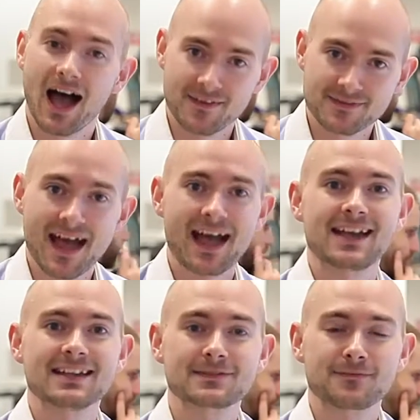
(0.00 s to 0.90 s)
And
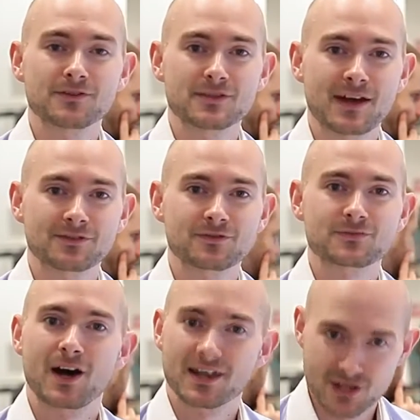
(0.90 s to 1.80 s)
that is
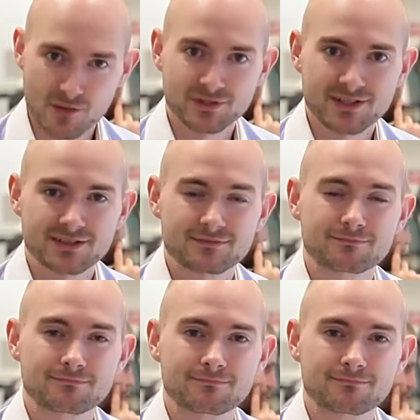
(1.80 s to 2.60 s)
fundamentals behind companies.